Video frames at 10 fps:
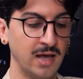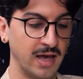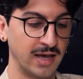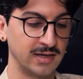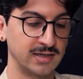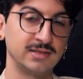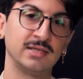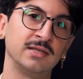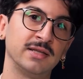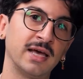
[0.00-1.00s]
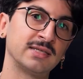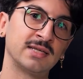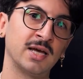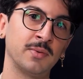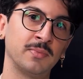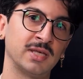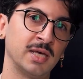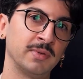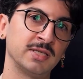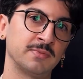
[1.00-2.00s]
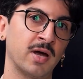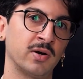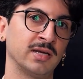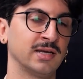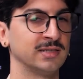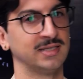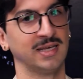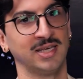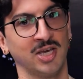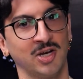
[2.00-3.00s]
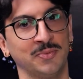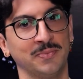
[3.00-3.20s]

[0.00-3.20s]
And until next time, keep inspiring and take care.